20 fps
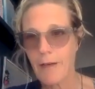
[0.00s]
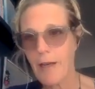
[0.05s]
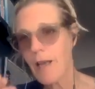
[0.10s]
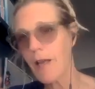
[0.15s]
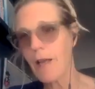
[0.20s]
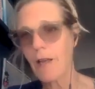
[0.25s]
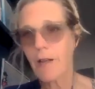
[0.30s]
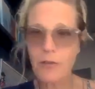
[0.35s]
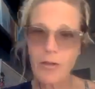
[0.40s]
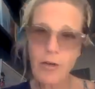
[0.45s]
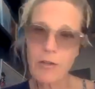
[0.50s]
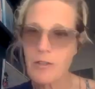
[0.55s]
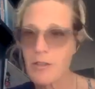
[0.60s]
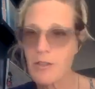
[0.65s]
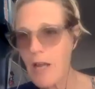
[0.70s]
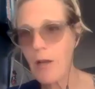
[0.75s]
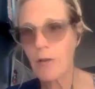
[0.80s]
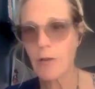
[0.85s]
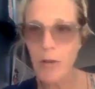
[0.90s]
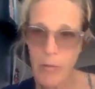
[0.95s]
It turns
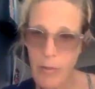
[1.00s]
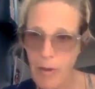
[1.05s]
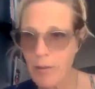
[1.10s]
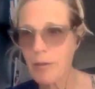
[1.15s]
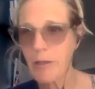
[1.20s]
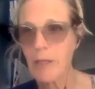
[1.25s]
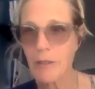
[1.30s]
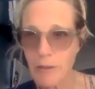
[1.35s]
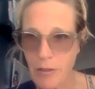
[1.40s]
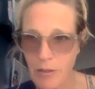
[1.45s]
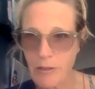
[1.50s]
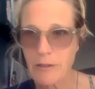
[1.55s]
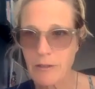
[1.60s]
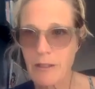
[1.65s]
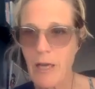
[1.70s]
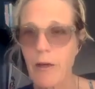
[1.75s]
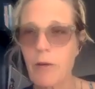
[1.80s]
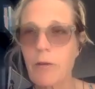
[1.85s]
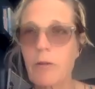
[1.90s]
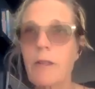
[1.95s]
out however it turns
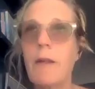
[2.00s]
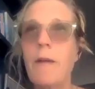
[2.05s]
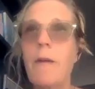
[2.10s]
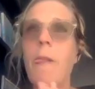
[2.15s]
out.